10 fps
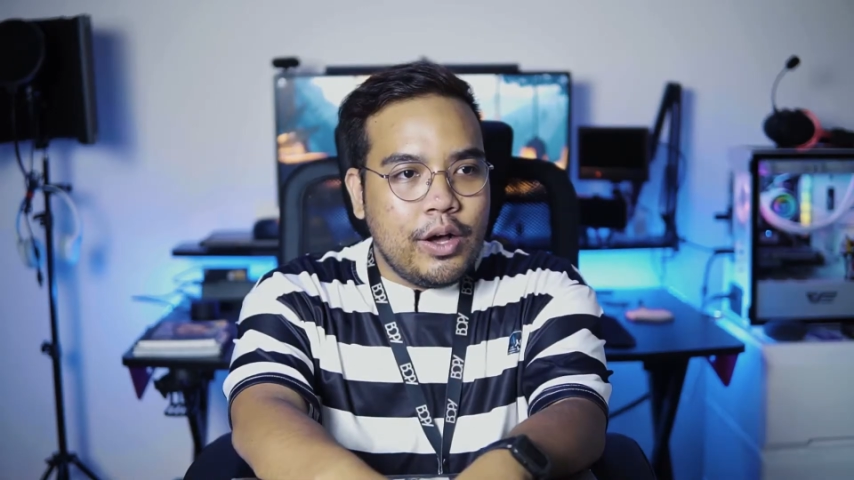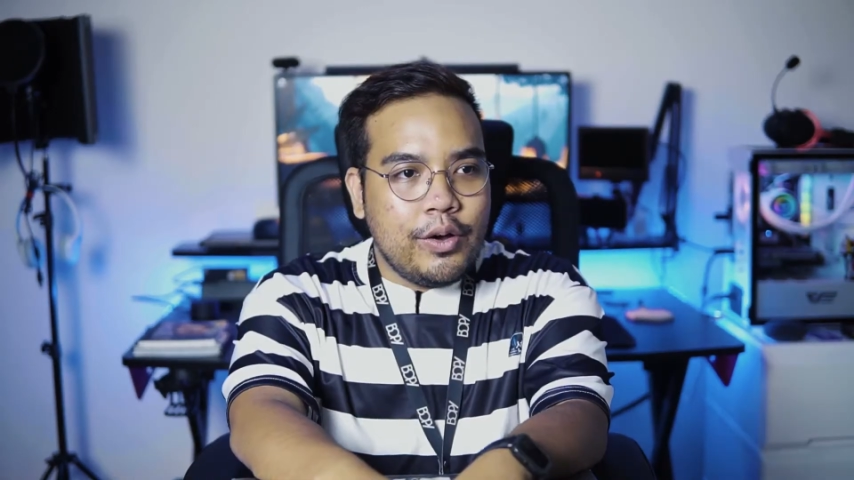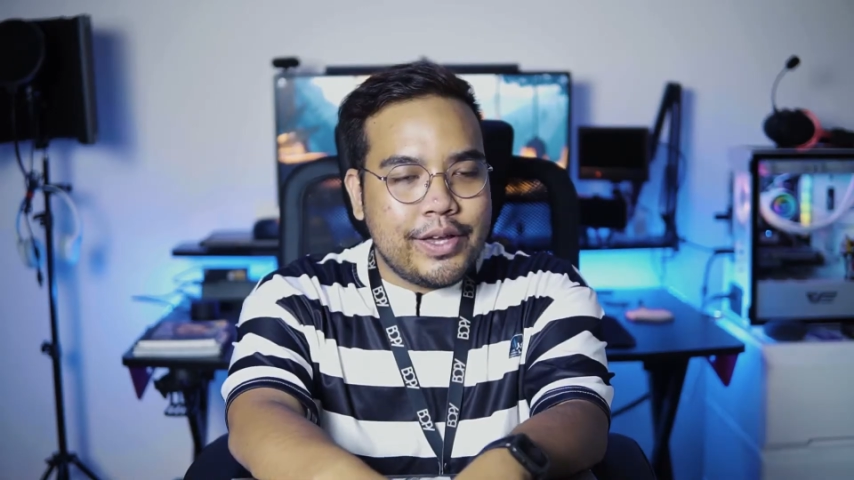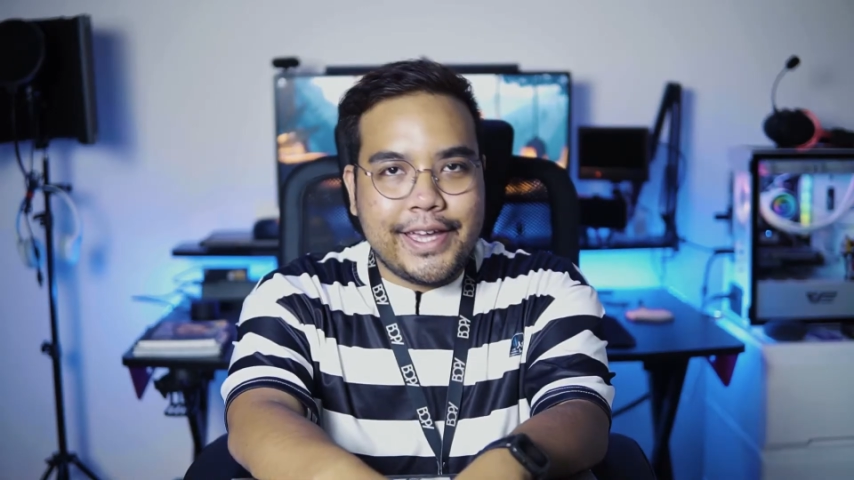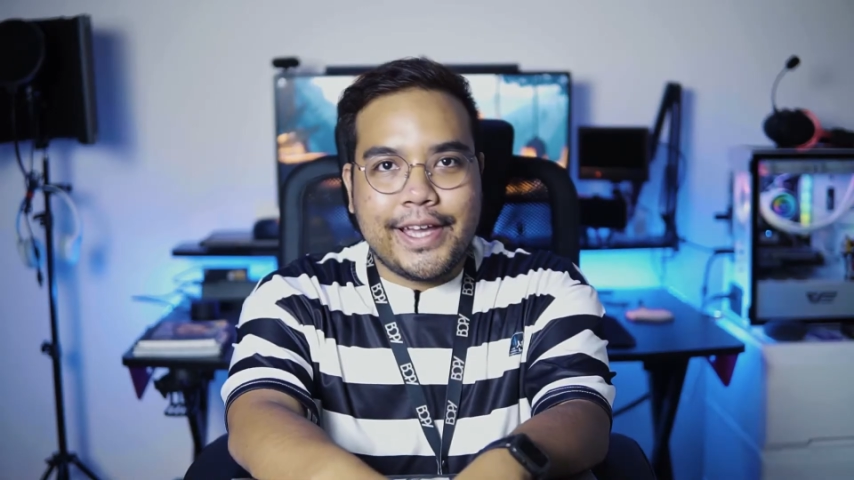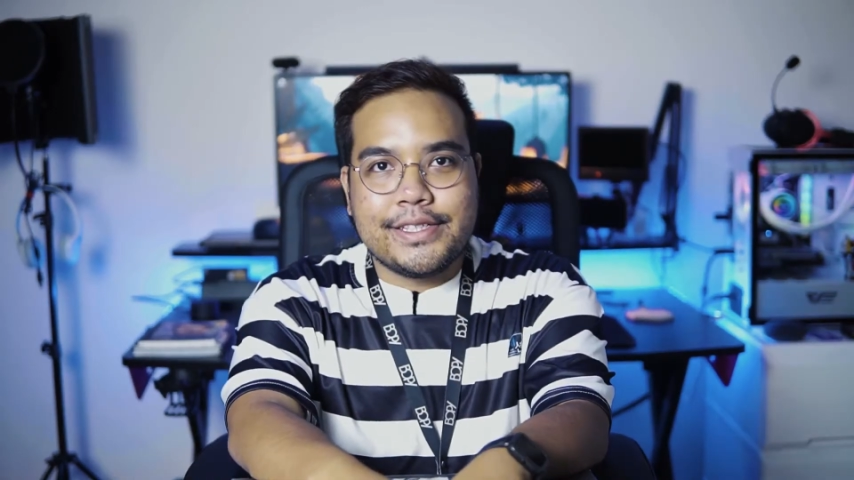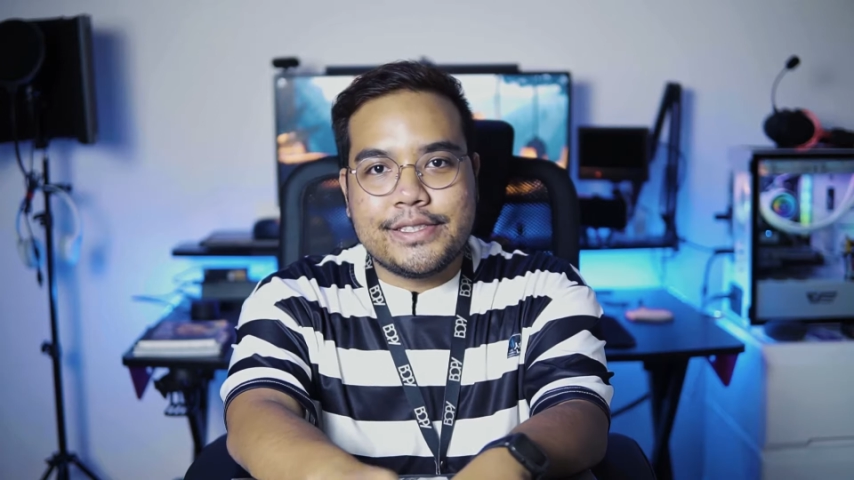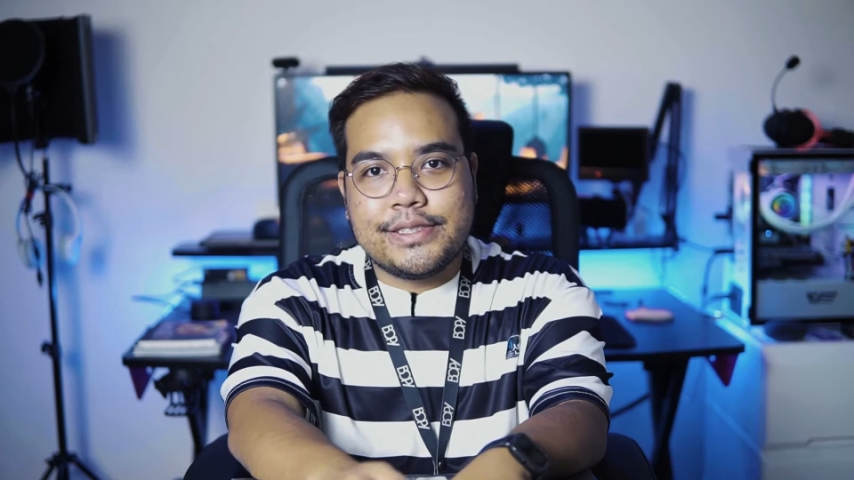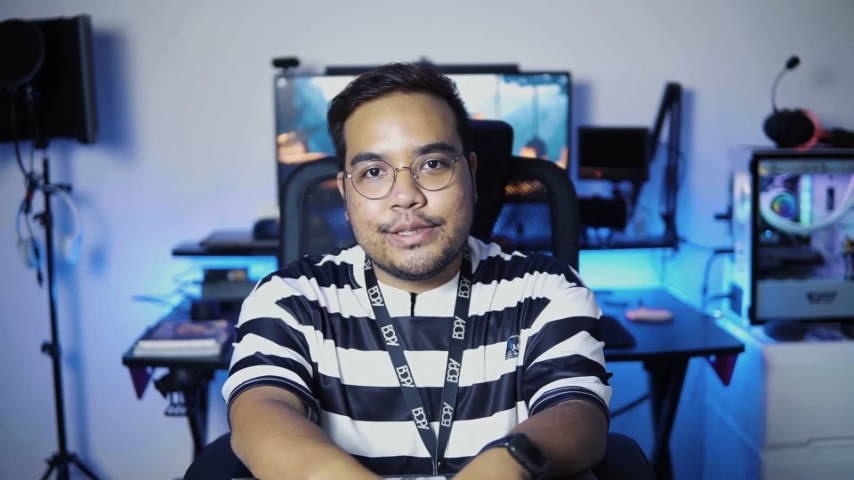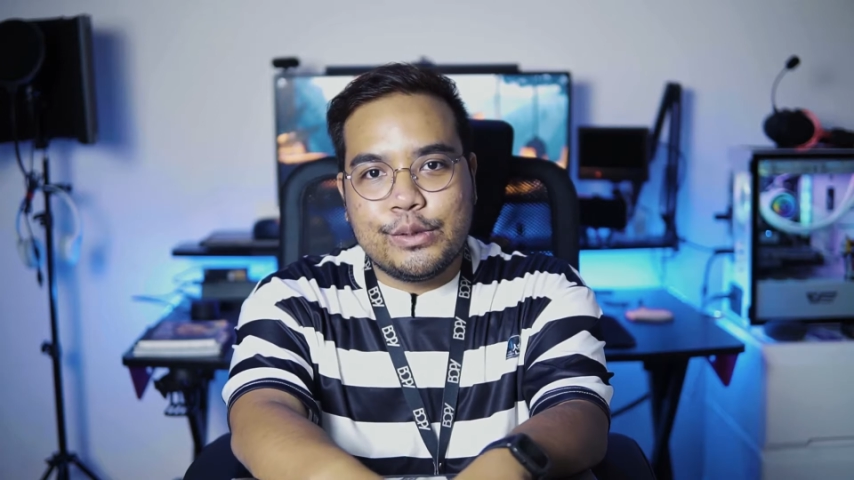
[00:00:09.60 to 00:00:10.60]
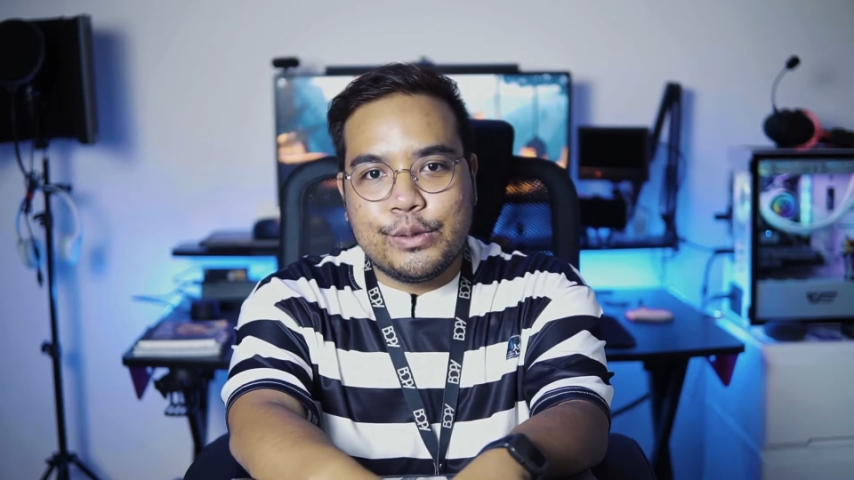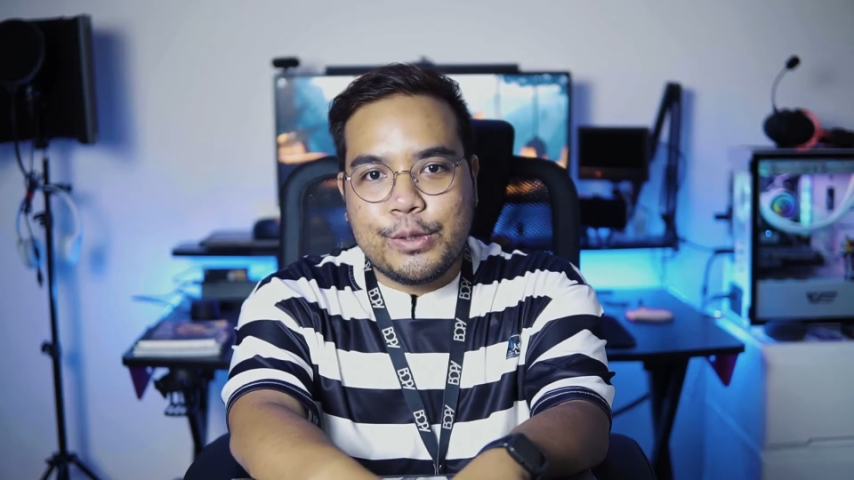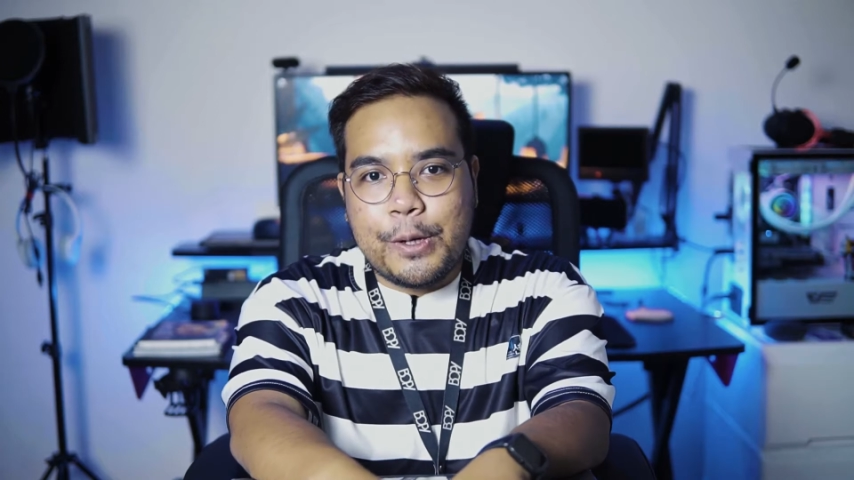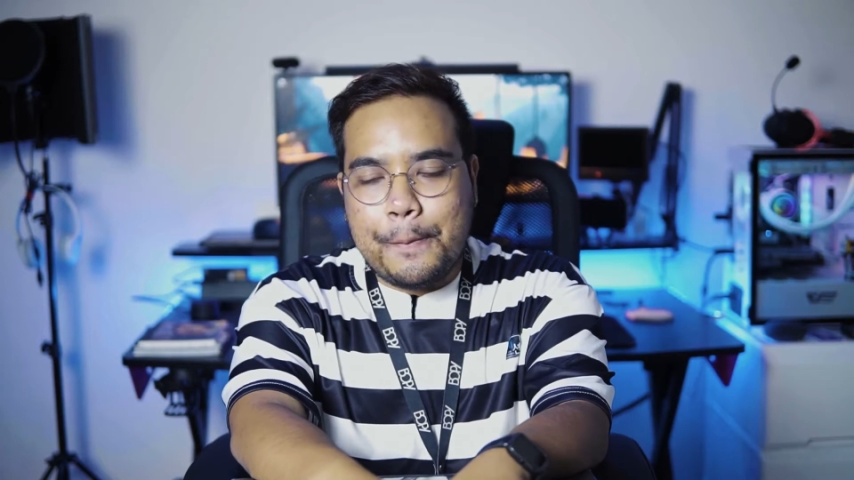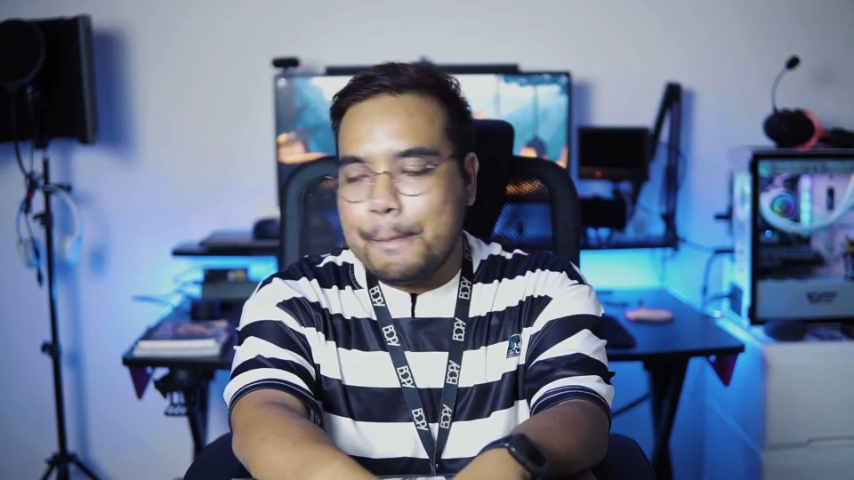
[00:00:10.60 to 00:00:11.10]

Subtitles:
Okay guys, so